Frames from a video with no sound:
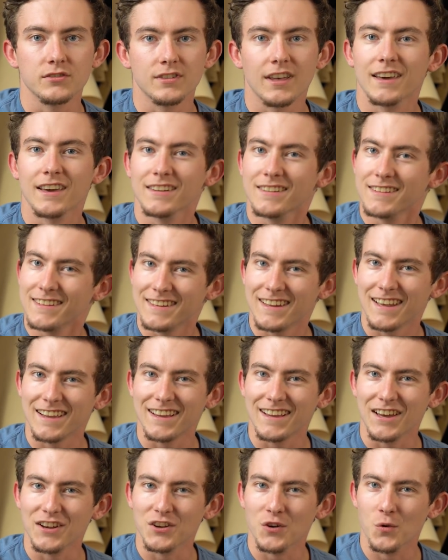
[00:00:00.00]
that I
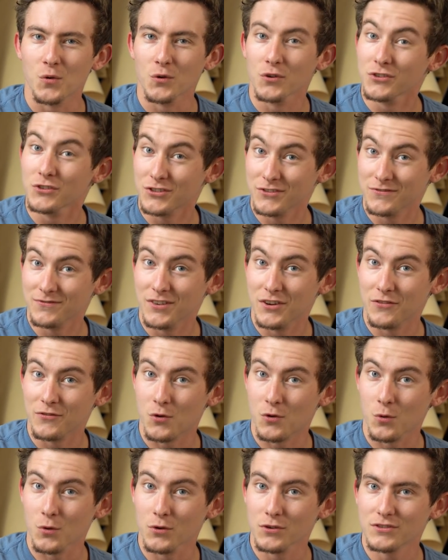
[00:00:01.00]
got in orange, of
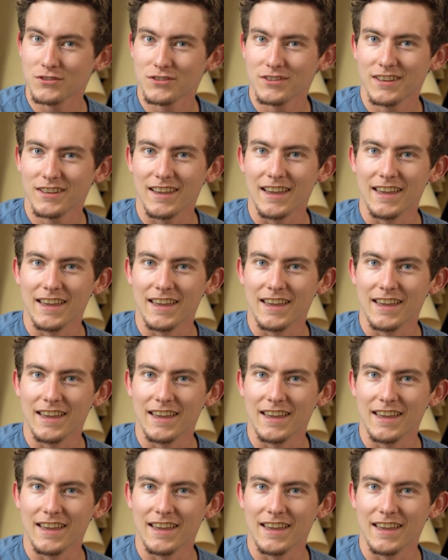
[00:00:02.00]
course.